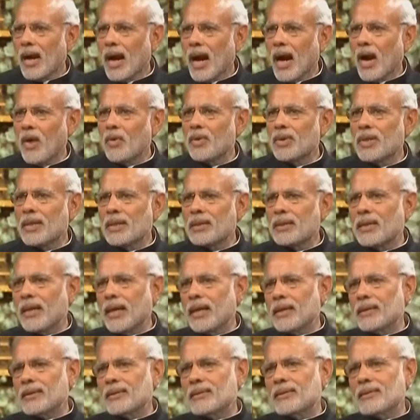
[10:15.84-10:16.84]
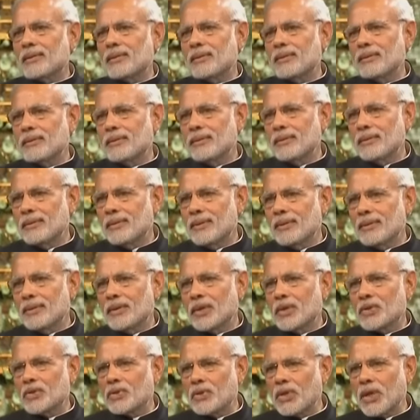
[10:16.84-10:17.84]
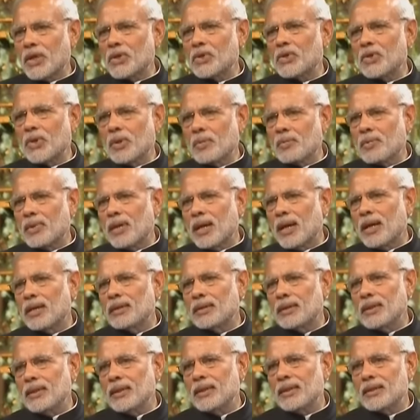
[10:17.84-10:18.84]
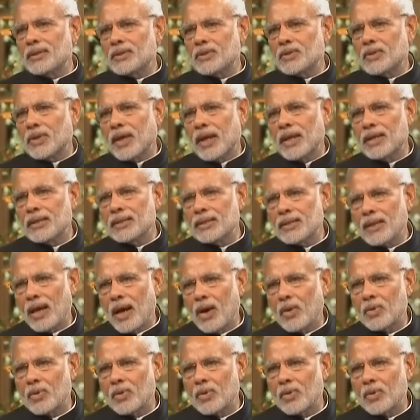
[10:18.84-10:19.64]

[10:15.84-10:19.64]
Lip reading: How is it that the statue of Gandhi stands